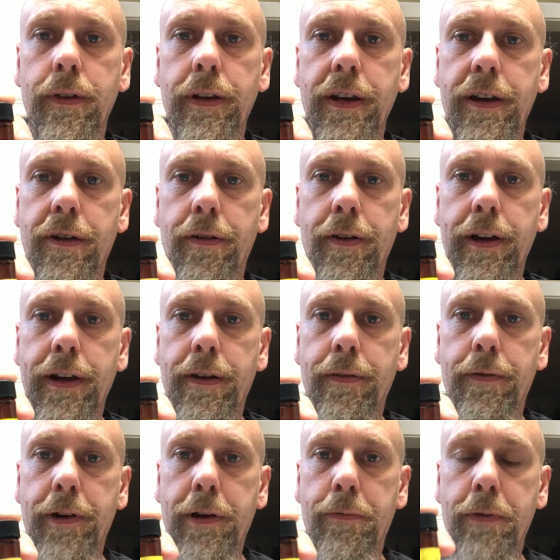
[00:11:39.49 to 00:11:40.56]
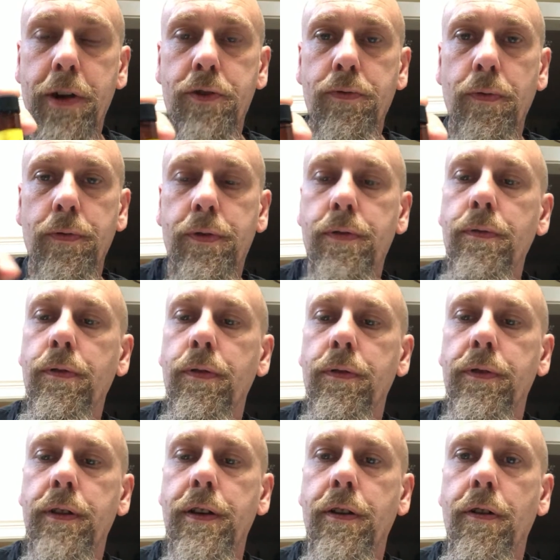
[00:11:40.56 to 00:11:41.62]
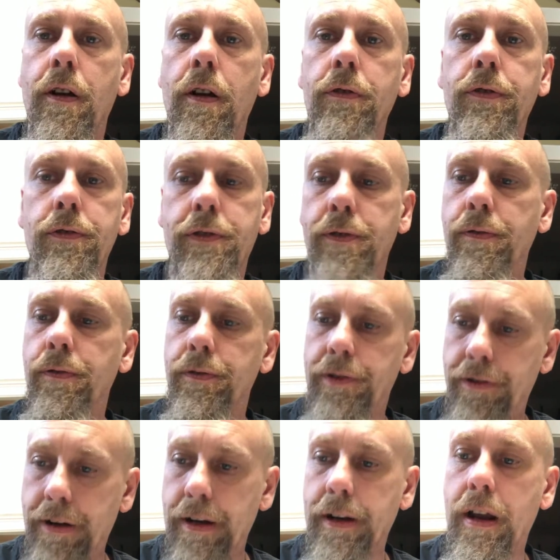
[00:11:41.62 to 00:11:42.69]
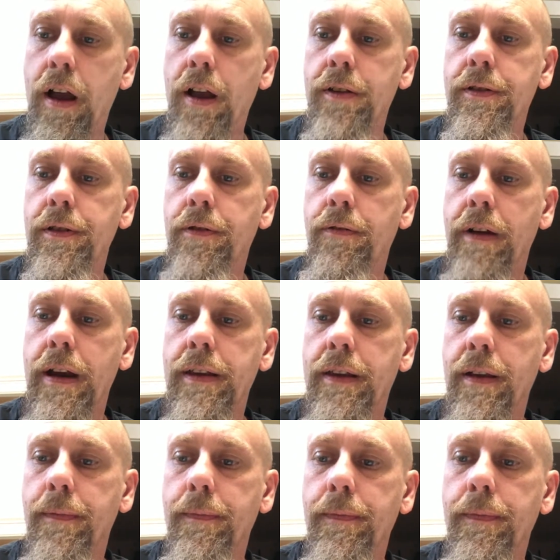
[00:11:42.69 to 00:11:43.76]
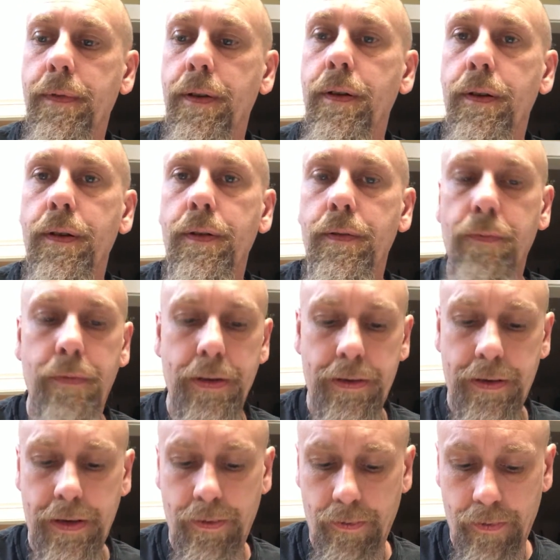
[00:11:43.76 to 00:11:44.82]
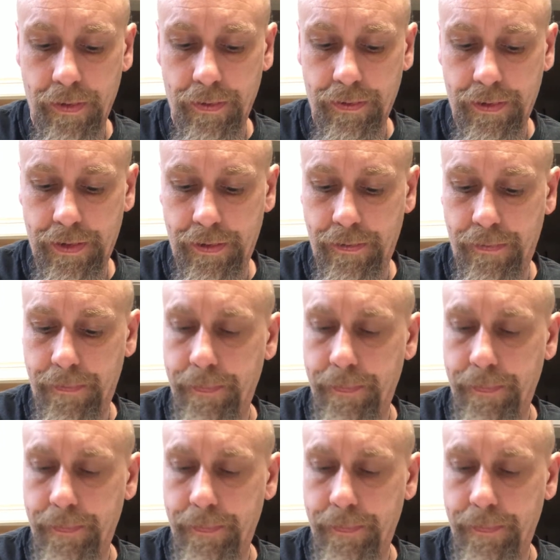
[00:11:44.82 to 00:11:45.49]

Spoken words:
Your ritual tools and your altar tools, you can consecrate them with the oils too.